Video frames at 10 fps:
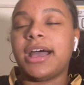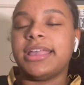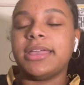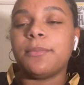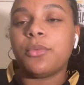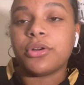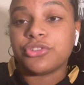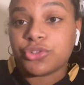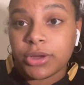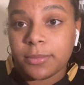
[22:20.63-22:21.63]
get more
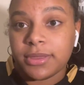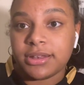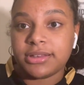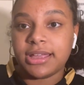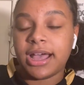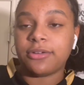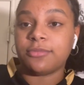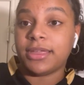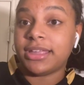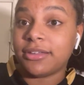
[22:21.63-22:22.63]
enjoyment out
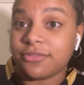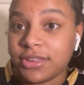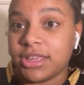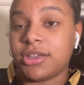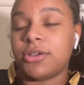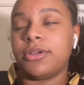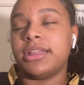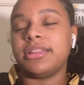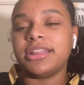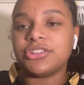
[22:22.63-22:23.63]
of making a video
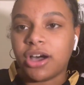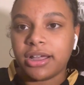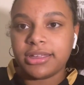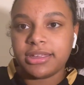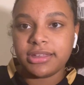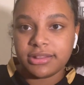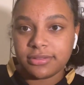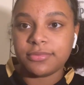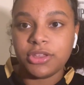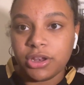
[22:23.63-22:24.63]
and like talking